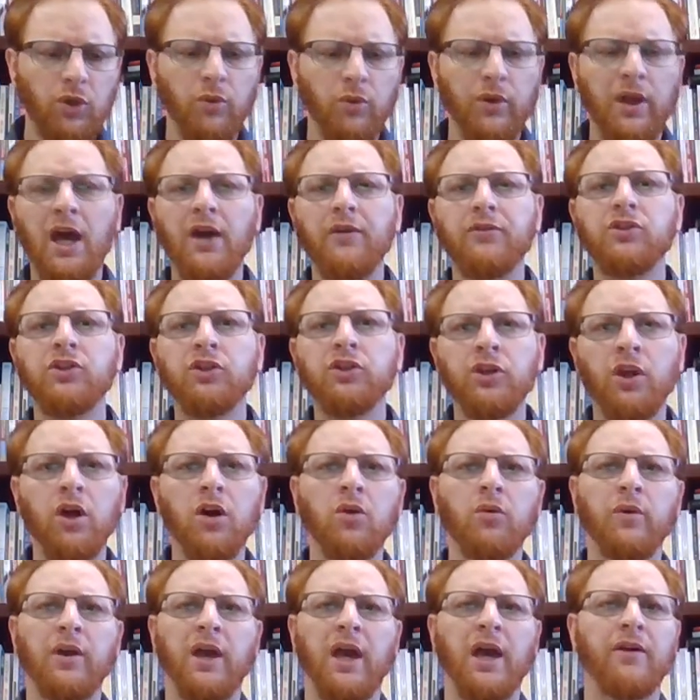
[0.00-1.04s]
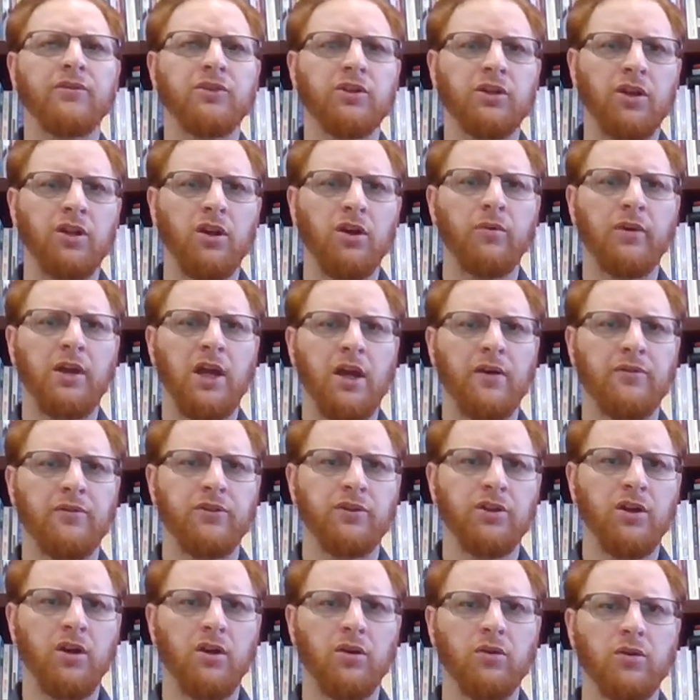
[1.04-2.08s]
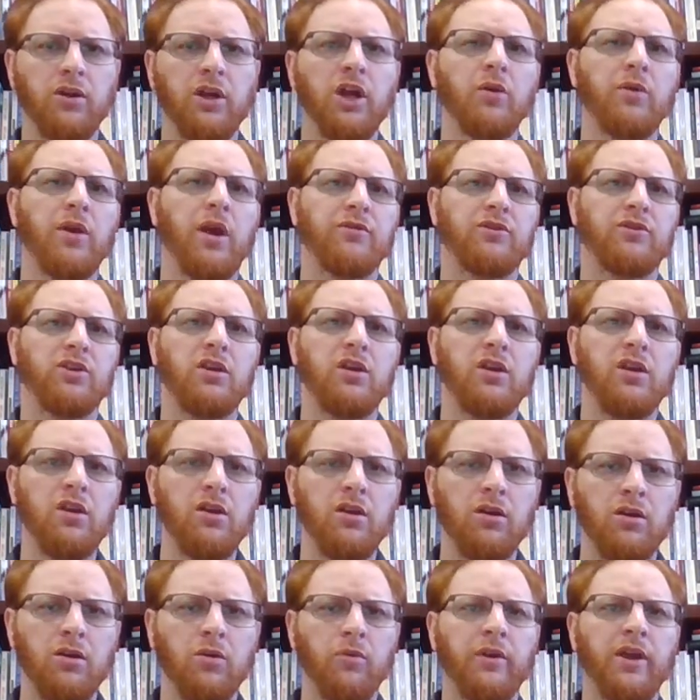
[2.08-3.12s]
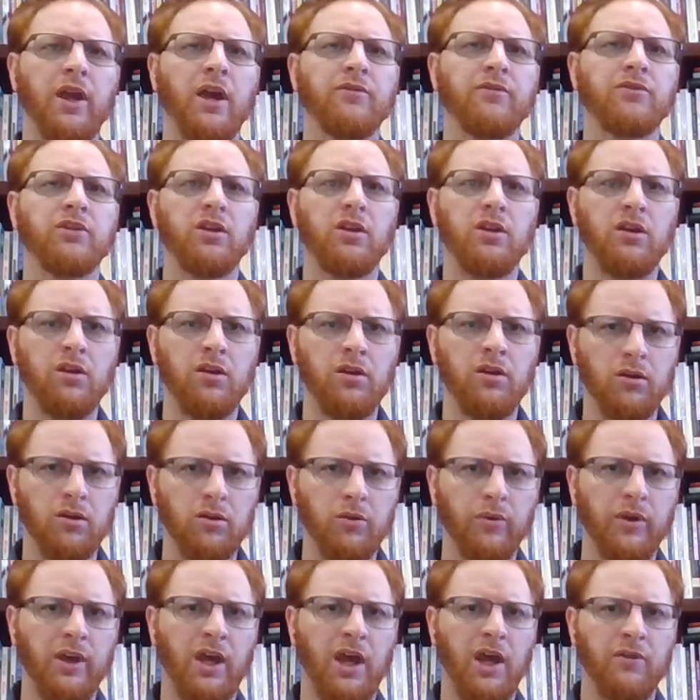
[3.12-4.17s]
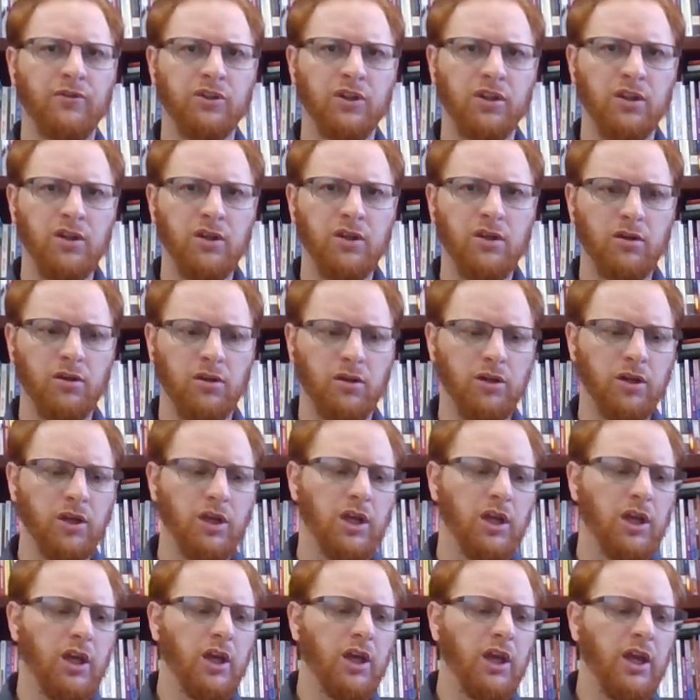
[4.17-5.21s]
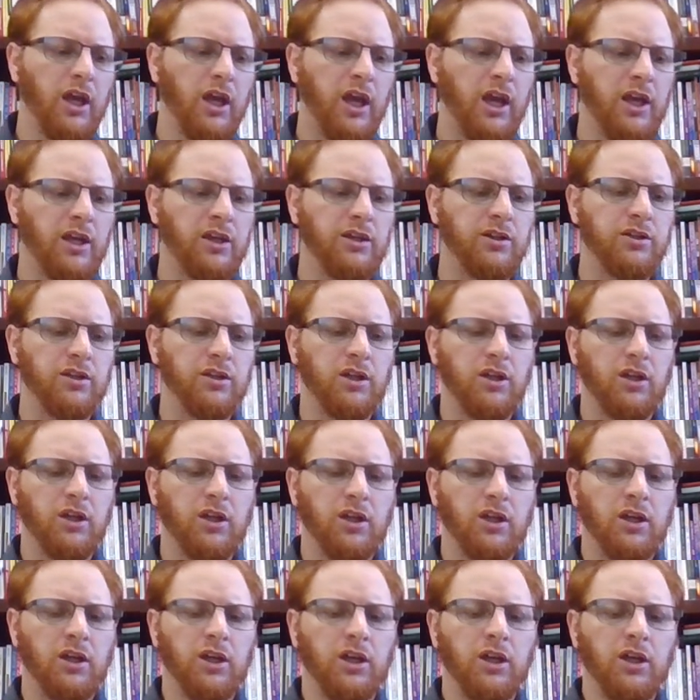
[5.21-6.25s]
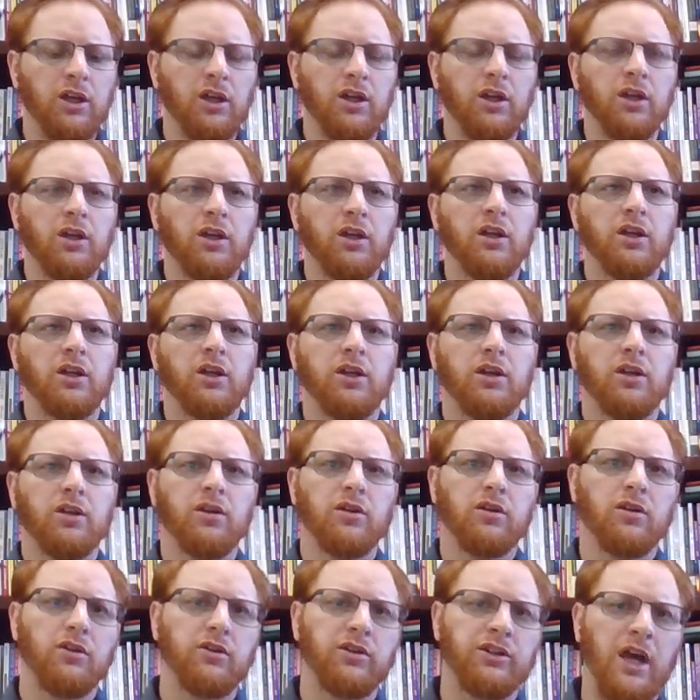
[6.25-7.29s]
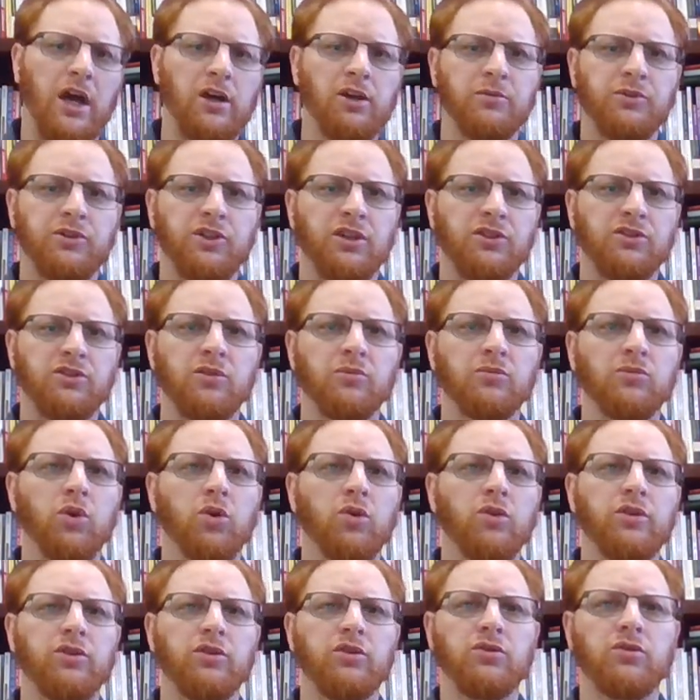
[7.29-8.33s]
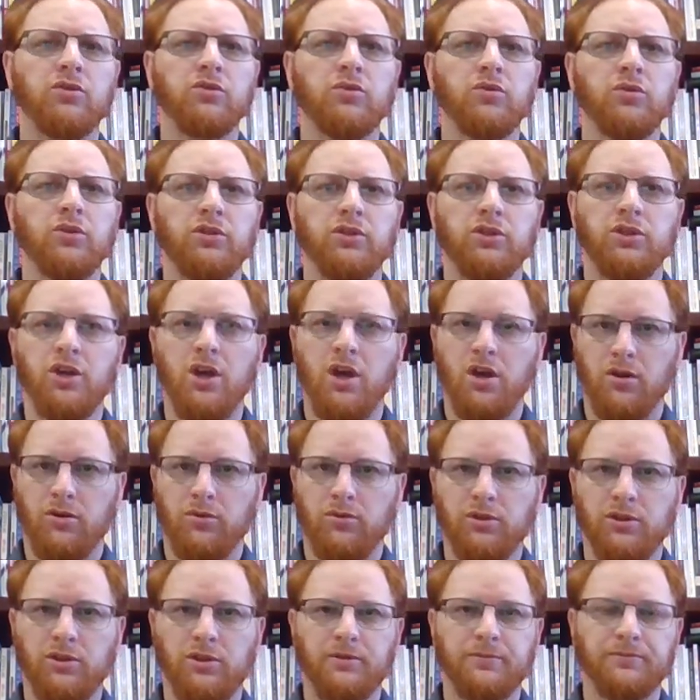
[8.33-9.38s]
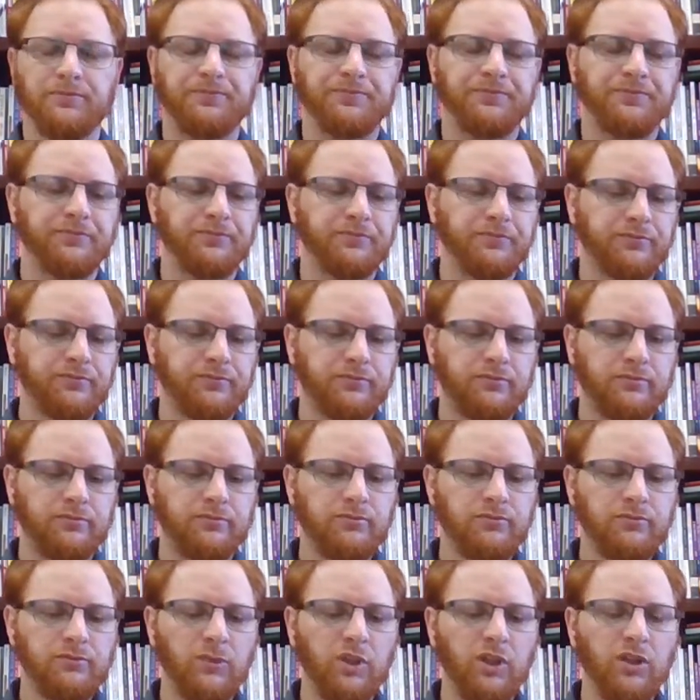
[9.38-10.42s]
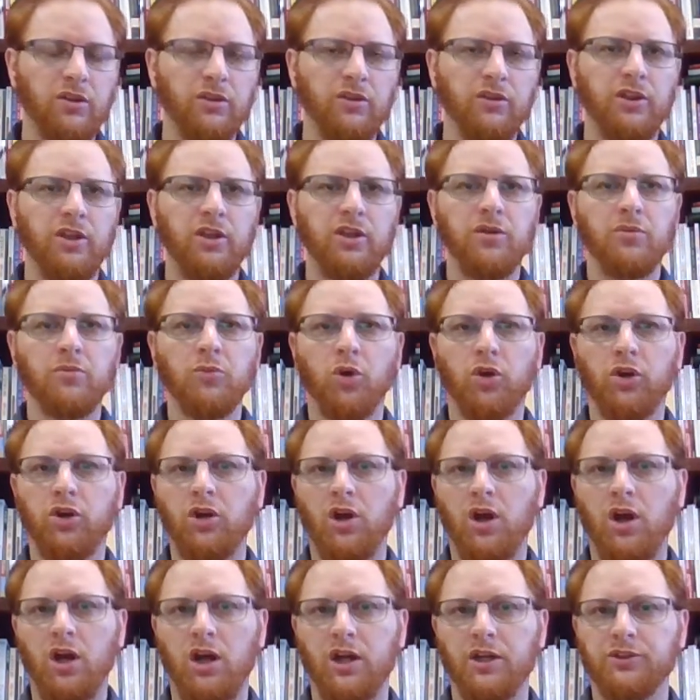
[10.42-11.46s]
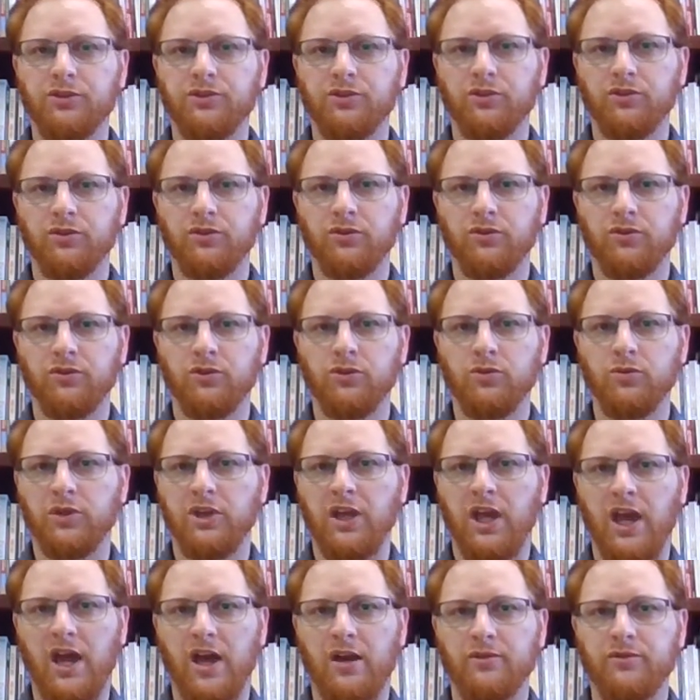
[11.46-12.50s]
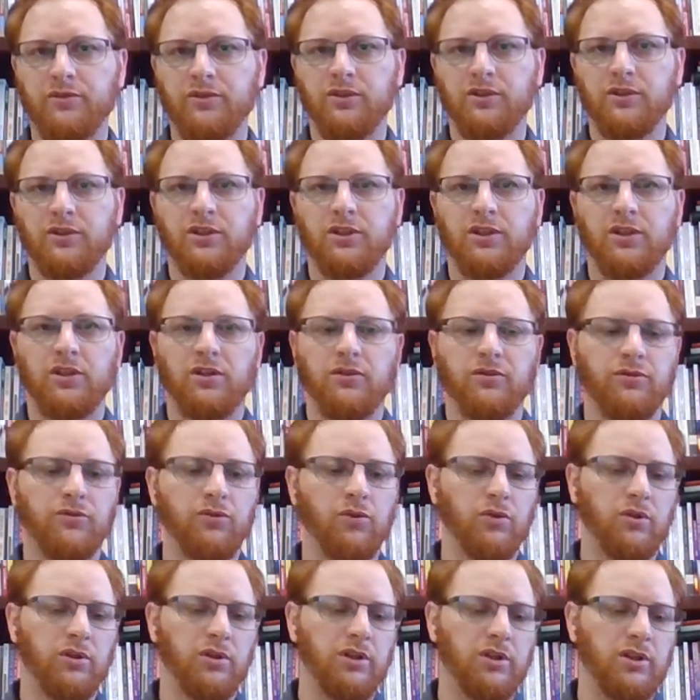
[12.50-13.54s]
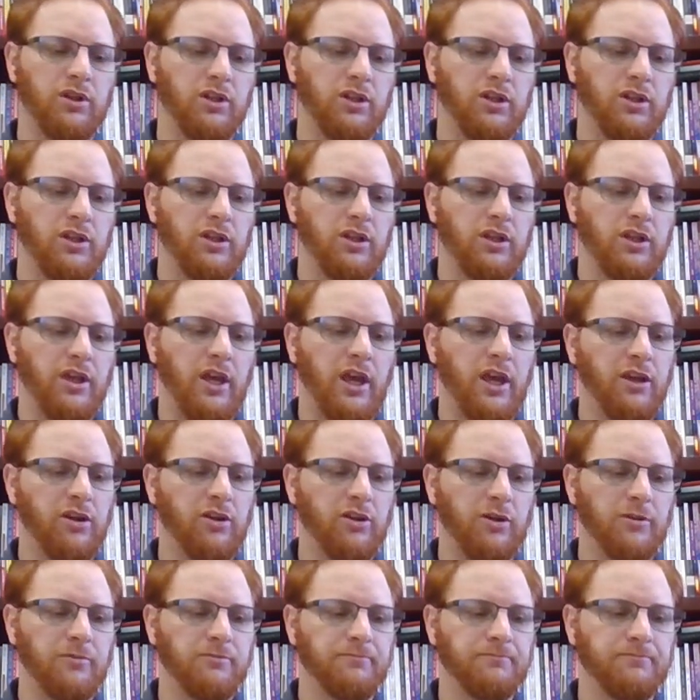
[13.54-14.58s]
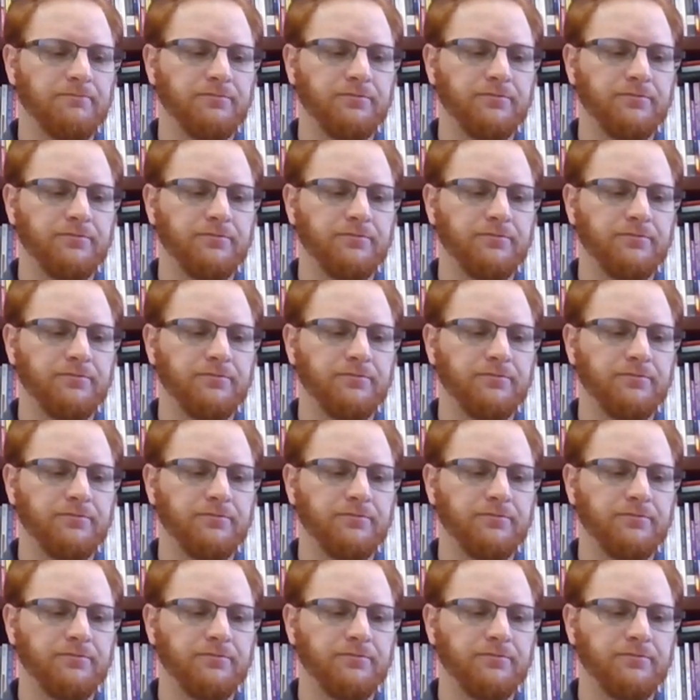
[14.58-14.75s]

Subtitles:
We have to know, we have to know, we have to know. We have to hear, we have to hear, we have to hear. And Downham says the more you know, the more cause you would have for anger.